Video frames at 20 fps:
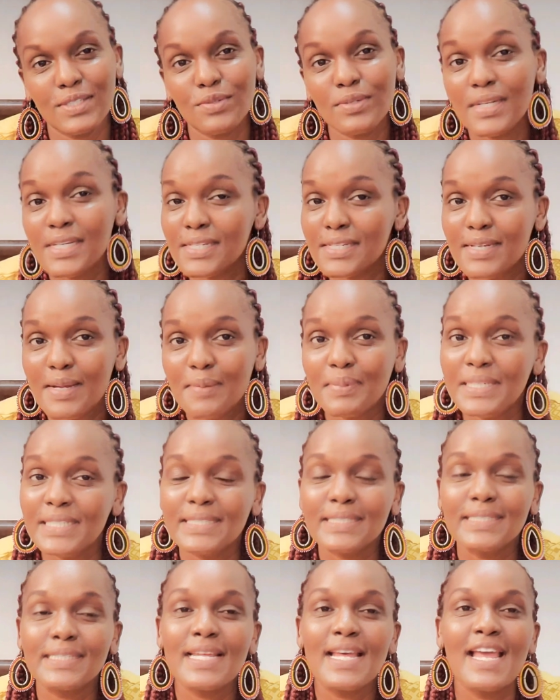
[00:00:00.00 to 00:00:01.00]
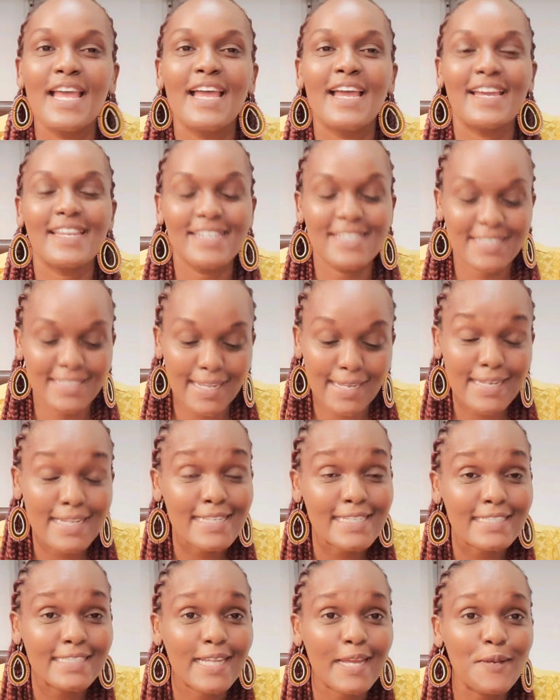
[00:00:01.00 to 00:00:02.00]
So Nigeria, please decide,
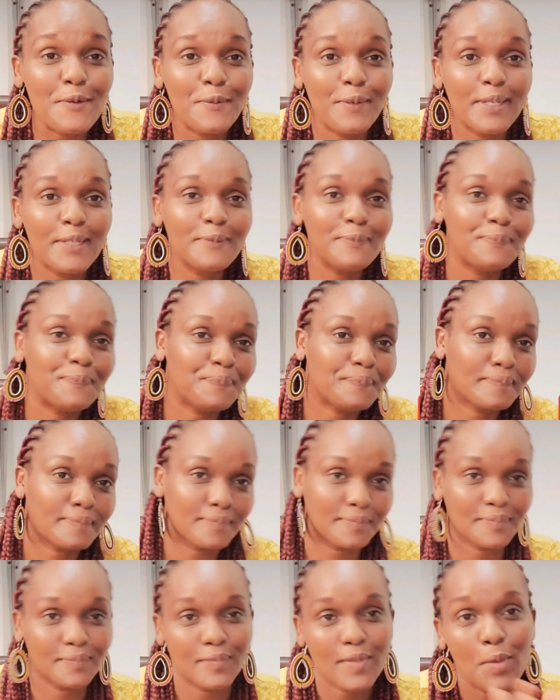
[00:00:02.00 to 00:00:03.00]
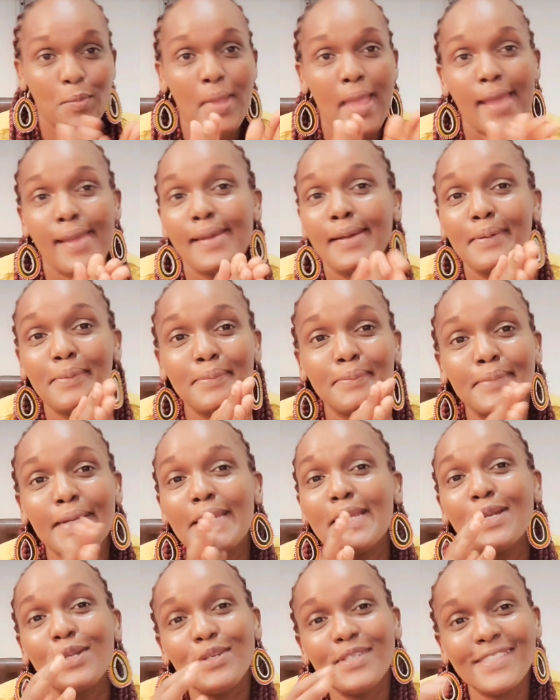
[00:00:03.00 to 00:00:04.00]
and decide well. We are here, my
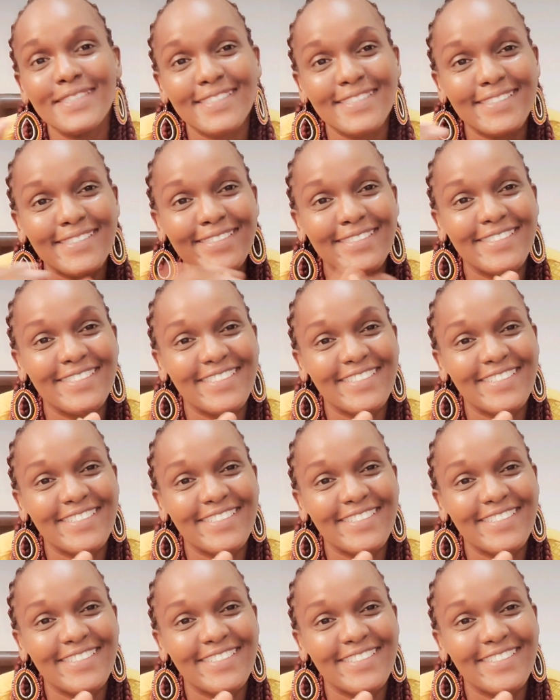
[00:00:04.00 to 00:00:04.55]
in-laws.